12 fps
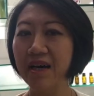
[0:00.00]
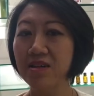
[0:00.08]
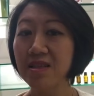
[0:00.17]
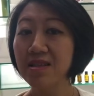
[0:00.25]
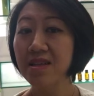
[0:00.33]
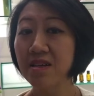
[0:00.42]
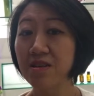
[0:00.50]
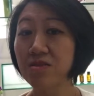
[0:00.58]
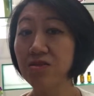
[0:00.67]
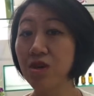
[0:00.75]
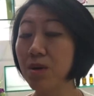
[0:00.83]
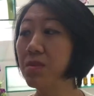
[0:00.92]
just kind of
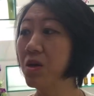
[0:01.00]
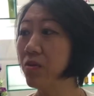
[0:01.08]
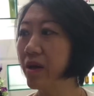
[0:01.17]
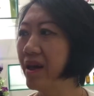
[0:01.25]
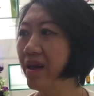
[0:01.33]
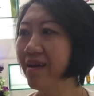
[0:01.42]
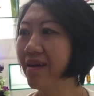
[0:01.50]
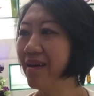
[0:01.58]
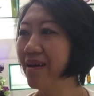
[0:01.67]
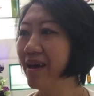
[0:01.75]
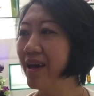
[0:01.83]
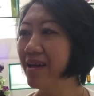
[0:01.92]
stopped midway
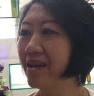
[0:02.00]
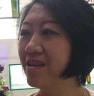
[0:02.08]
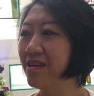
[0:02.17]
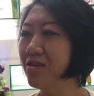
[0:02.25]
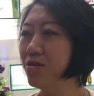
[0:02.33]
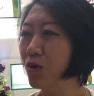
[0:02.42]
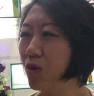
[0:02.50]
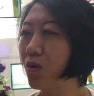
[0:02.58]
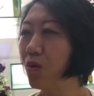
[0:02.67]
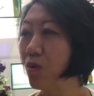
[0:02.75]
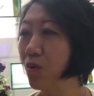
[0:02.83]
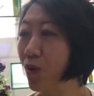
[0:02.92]
and I didn't know
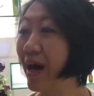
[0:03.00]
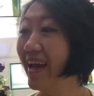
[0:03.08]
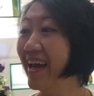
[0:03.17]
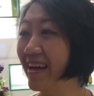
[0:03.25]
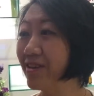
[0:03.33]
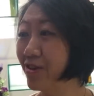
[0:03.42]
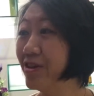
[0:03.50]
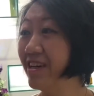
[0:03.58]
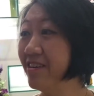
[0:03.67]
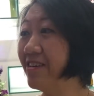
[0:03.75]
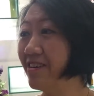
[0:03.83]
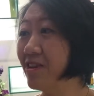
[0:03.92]
why I
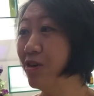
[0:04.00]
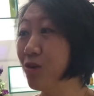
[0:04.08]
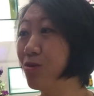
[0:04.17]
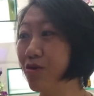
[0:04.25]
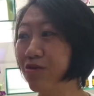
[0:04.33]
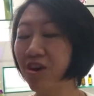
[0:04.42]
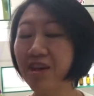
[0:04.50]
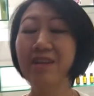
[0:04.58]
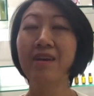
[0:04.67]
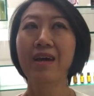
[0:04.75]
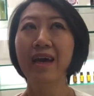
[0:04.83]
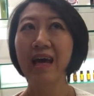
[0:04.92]
couldn't yeah. you know move on
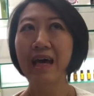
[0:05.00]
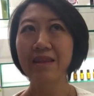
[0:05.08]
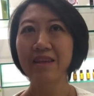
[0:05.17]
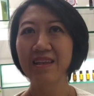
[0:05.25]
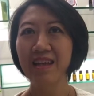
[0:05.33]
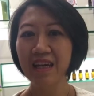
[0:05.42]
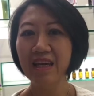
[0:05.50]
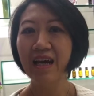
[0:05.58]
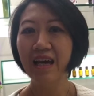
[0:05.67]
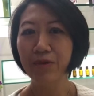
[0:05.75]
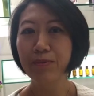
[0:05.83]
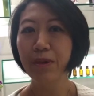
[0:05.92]
and then I,
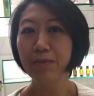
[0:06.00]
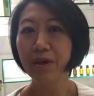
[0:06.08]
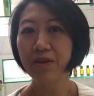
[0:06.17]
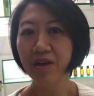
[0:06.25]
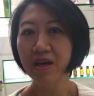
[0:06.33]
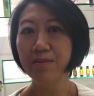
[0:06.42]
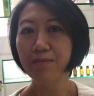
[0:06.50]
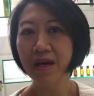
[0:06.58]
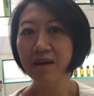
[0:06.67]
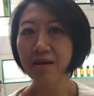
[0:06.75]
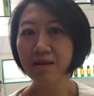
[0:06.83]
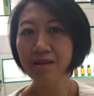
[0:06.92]
I remember that back
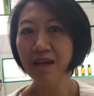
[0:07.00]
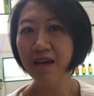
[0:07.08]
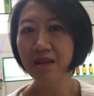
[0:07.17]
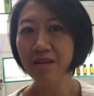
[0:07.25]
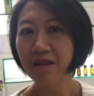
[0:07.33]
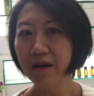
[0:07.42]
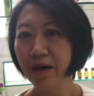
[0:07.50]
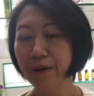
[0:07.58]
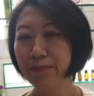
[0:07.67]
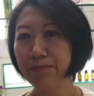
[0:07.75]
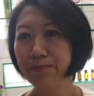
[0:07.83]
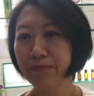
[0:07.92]
then uh,
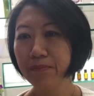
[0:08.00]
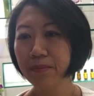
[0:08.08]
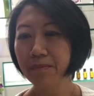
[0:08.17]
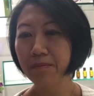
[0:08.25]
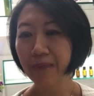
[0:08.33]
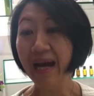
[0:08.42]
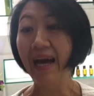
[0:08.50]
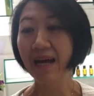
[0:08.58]
my